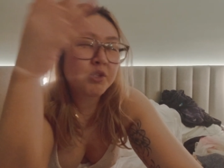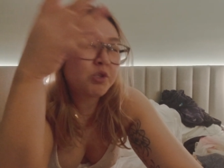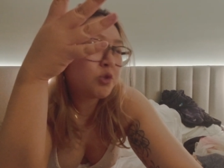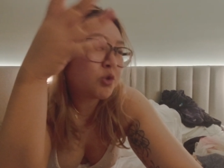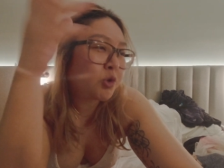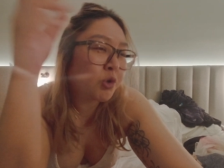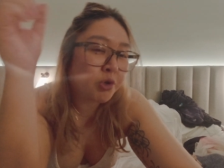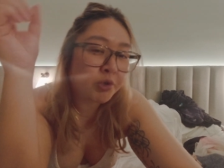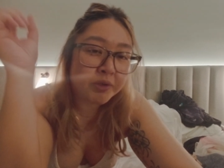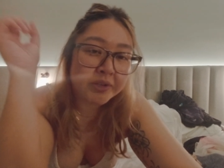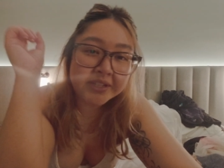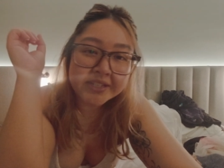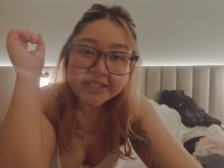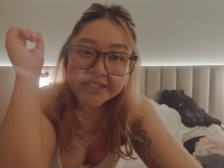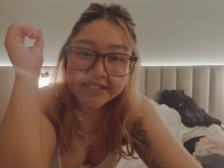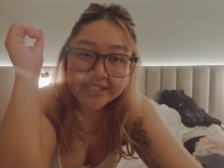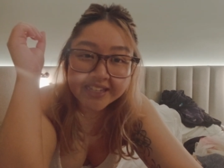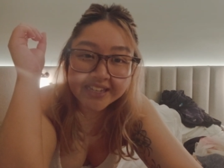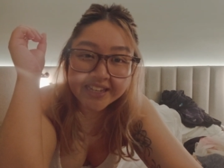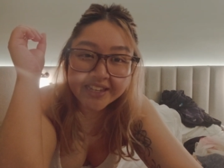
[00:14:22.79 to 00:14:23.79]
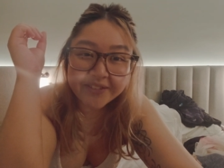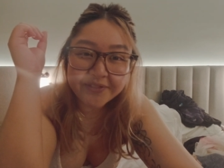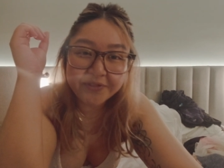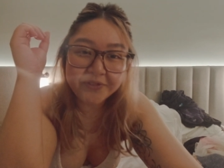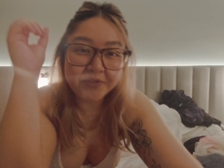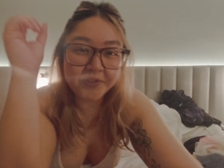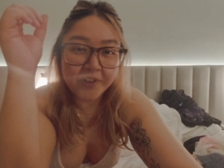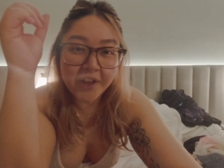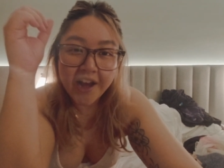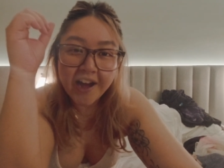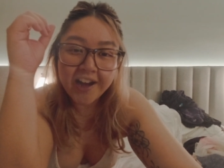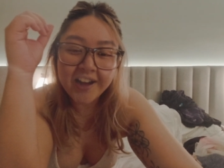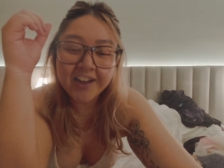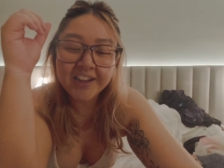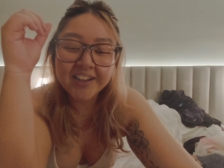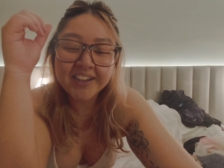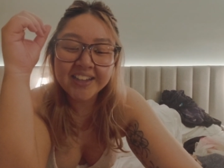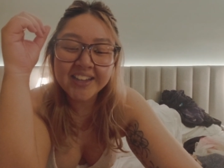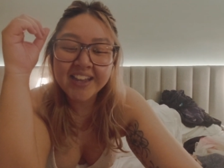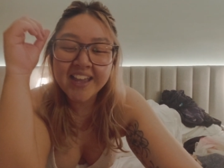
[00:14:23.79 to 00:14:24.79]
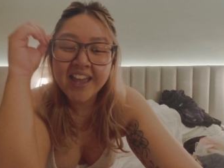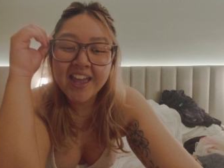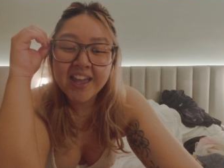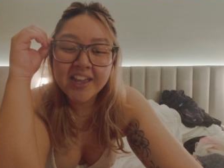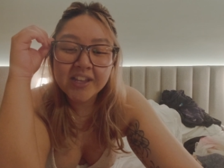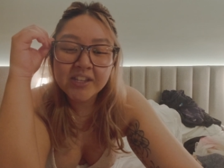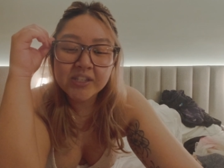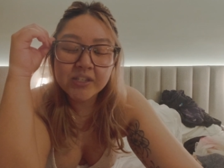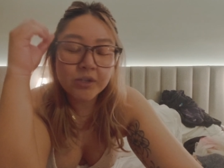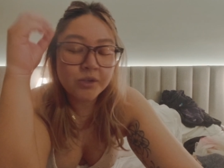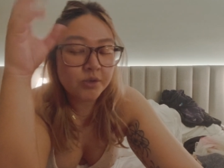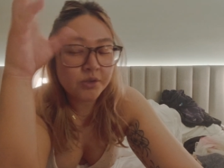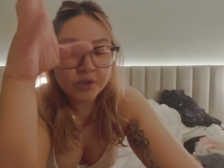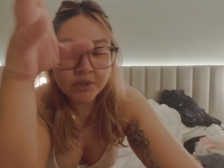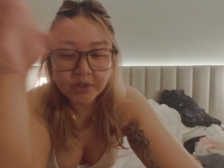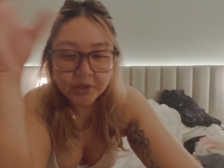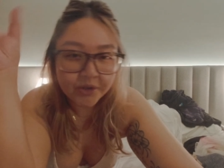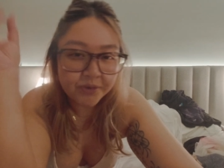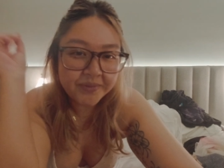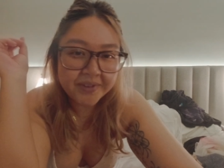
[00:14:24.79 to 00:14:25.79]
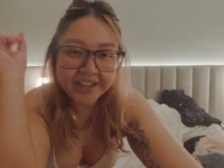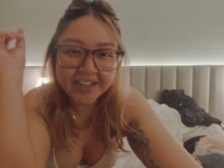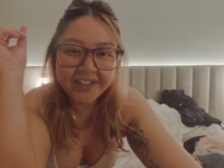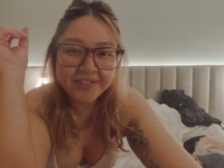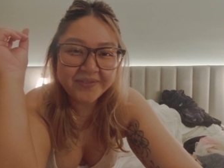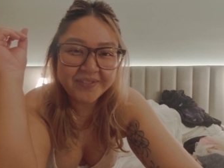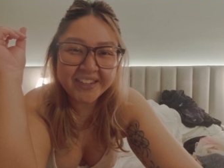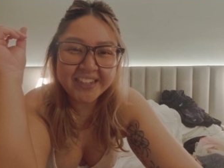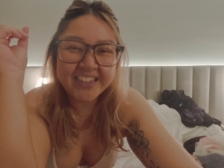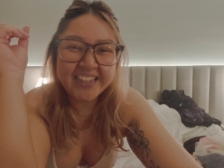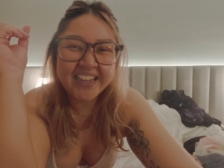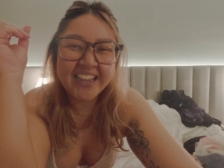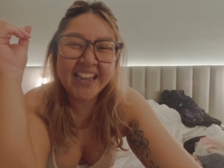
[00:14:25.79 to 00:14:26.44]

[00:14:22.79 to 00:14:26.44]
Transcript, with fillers: touristy vlog. So don't mind me.